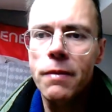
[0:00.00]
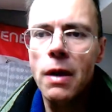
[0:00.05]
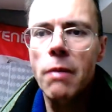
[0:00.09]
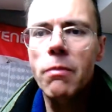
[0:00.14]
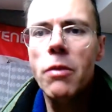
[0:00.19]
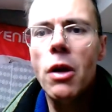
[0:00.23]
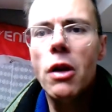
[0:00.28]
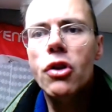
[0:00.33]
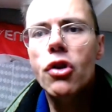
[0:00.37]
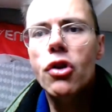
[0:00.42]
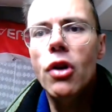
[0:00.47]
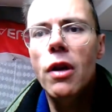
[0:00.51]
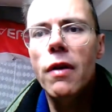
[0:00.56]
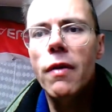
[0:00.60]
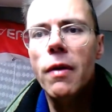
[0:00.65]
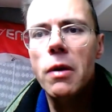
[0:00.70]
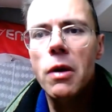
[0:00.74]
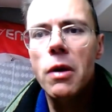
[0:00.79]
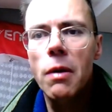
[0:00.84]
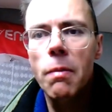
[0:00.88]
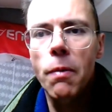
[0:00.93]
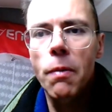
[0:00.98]
I'm not sure
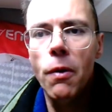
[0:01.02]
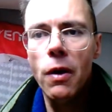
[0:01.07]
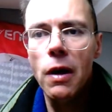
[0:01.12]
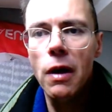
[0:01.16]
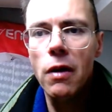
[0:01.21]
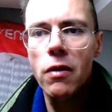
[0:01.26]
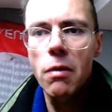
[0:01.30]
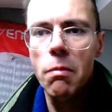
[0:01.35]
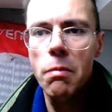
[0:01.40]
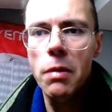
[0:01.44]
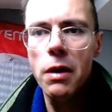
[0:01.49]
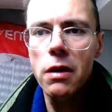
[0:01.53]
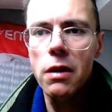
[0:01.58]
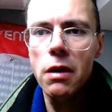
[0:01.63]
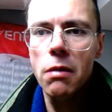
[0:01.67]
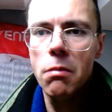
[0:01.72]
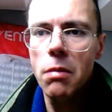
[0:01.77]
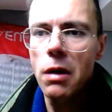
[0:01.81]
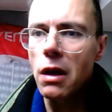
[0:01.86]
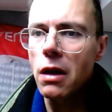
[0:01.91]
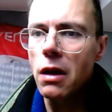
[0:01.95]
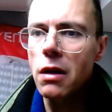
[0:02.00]
if I'm gonna point out the
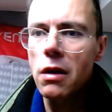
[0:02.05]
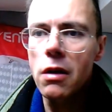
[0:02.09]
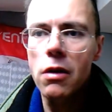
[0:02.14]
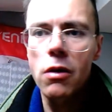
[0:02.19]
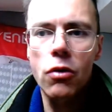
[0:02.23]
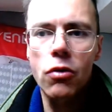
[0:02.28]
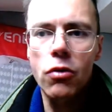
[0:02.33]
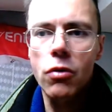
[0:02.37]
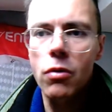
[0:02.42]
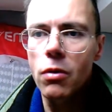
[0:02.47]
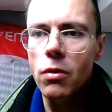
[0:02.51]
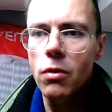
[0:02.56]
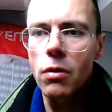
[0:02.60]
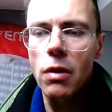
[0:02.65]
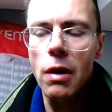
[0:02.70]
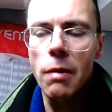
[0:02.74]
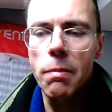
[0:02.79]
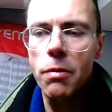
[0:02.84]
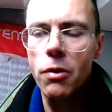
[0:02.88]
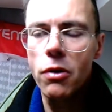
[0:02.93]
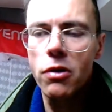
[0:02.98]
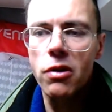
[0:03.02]
building, but I can go to
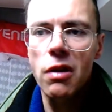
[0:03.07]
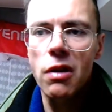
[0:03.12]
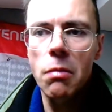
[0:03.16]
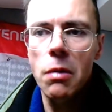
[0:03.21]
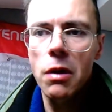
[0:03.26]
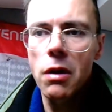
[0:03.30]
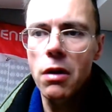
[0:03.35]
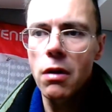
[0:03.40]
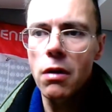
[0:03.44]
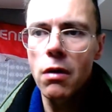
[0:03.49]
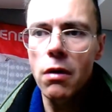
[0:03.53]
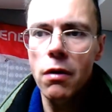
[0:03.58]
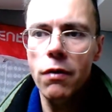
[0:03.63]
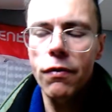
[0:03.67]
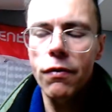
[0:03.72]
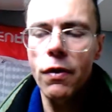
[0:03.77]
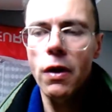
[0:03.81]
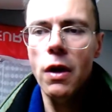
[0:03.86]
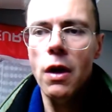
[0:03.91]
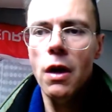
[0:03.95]
a proximity of